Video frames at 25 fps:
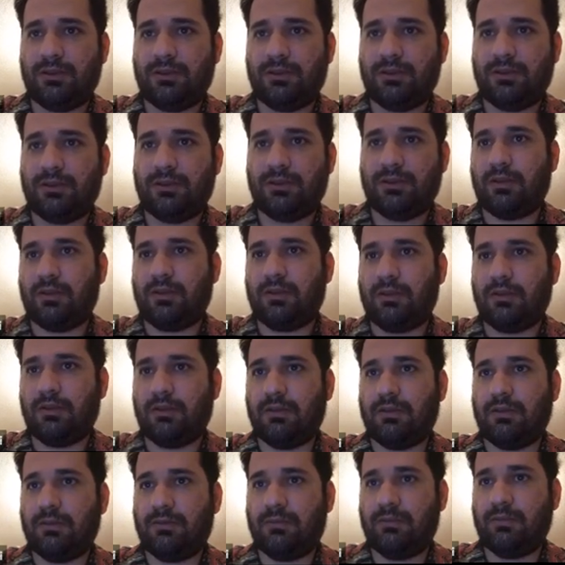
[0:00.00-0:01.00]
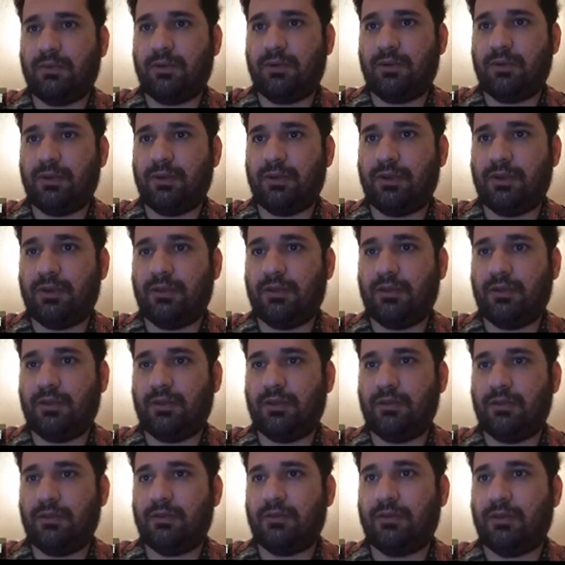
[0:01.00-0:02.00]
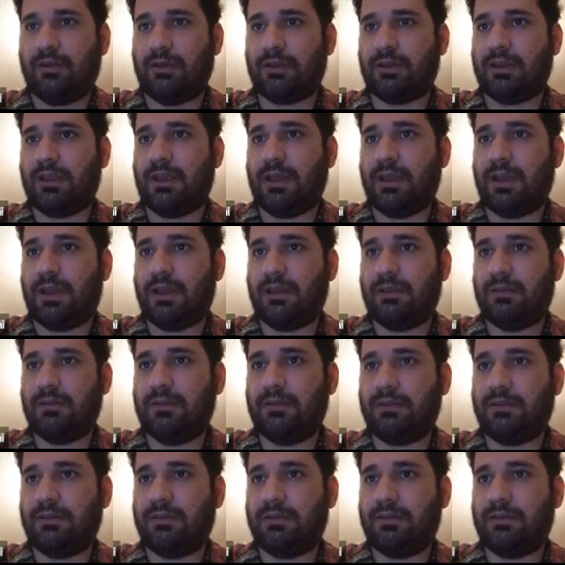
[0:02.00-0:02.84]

these points like that.